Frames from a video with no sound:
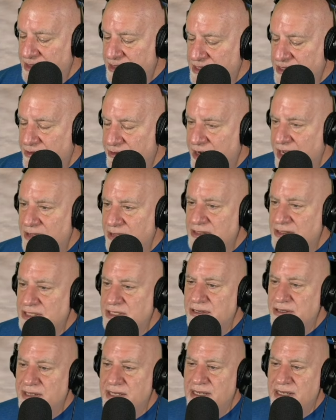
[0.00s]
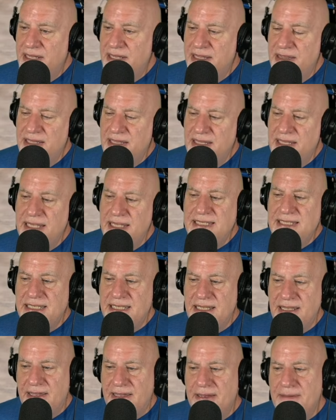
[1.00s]
ground circuit in the
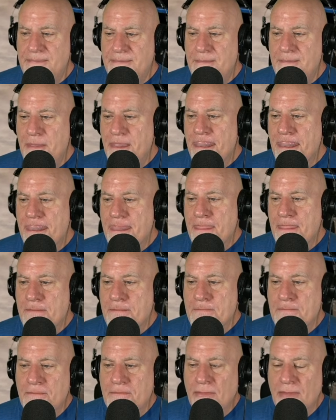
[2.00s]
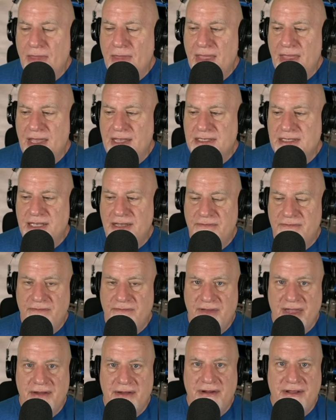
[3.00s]
ECM is a
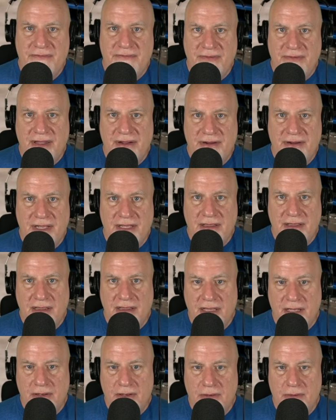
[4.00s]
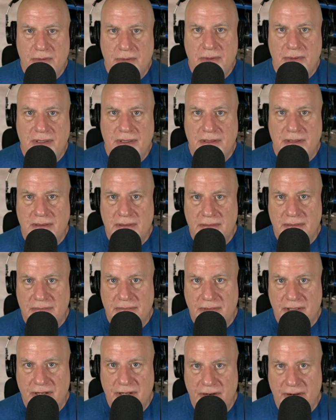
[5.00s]
very, very low
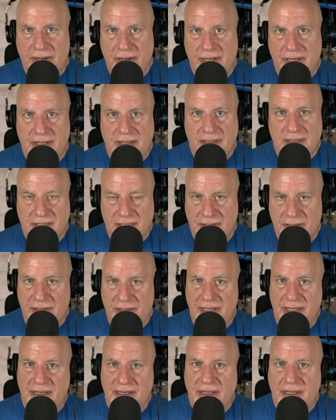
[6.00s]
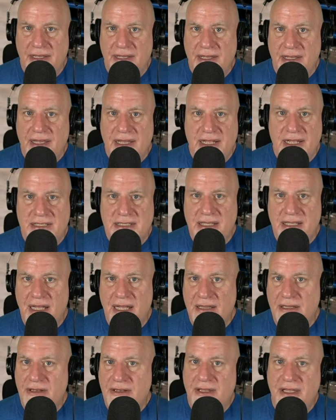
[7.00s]
current circuit. It's not
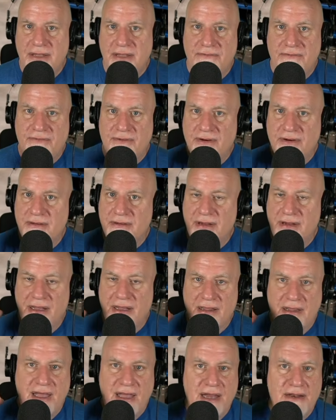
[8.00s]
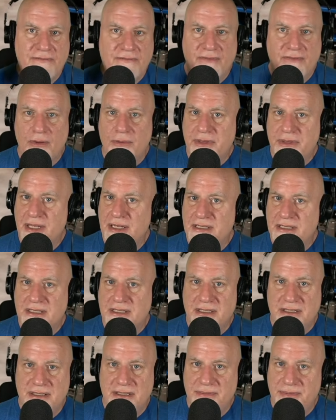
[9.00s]
looking for a lot of voltage
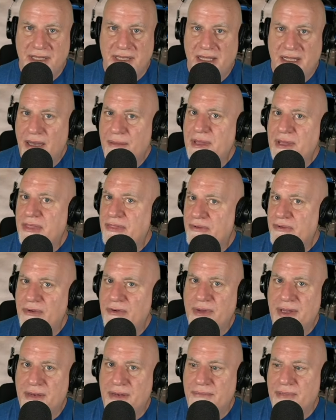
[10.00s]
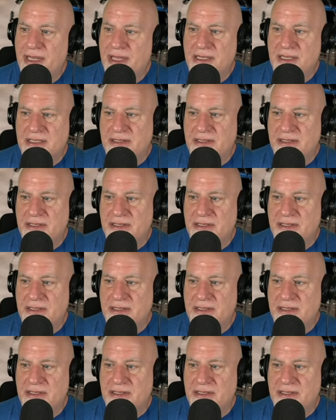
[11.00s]
to be coming through it because the